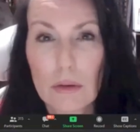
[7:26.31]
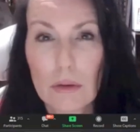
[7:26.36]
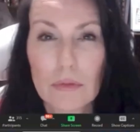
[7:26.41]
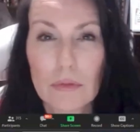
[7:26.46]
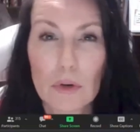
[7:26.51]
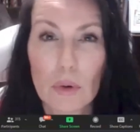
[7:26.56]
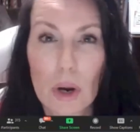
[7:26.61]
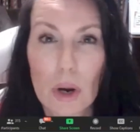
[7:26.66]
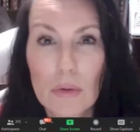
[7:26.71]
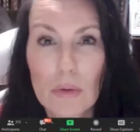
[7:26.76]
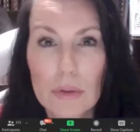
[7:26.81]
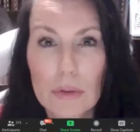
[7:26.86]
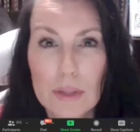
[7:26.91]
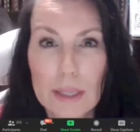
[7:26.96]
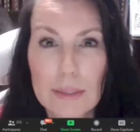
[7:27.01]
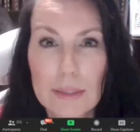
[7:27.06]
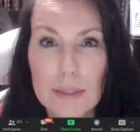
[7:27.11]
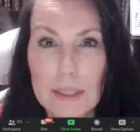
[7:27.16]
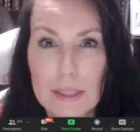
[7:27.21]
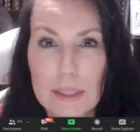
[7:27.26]
of growth
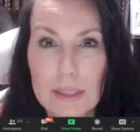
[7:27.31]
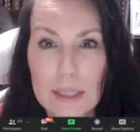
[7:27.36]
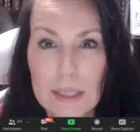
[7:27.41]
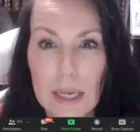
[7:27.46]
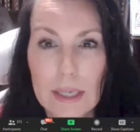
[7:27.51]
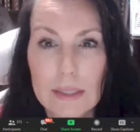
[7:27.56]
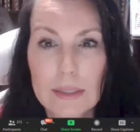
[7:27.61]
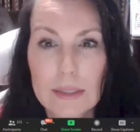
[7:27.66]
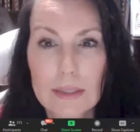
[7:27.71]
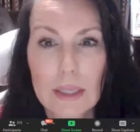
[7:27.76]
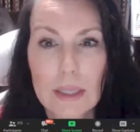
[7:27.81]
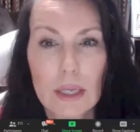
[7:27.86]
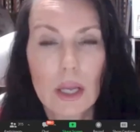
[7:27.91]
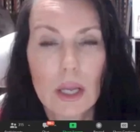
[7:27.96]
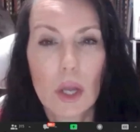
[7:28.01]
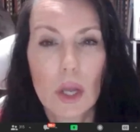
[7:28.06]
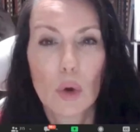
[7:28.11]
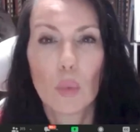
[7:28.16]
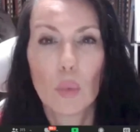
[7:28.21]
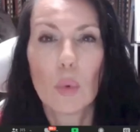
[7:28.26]
and success,
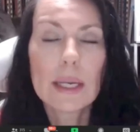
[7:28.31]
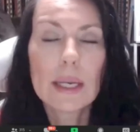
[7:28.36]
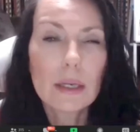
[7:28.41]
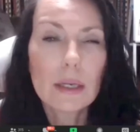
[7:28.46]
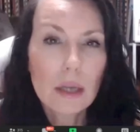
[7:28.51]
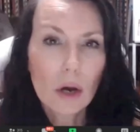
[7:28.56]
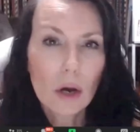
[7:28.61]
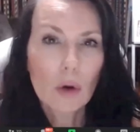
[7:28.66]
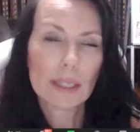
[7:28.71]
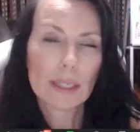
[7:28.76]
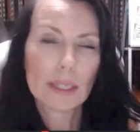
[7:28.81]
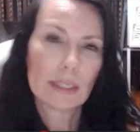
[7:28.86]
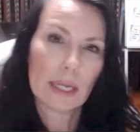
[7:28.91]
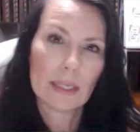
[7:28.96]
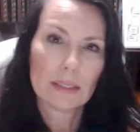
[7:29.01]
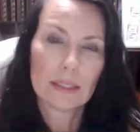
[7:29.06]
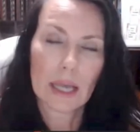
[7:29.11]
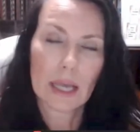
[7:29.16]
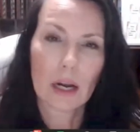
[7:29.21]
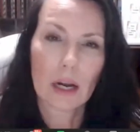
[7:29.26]
we know it
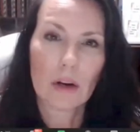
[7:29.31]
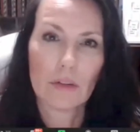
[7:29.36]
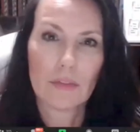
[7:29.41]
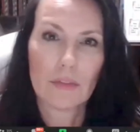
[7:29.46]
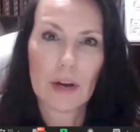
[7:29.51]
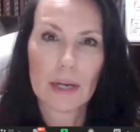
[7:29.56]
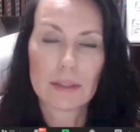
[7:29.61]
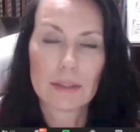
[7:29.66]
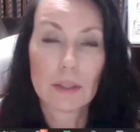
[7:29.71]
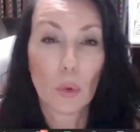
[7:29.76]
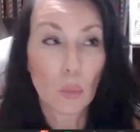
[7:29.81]
takes sacrifice.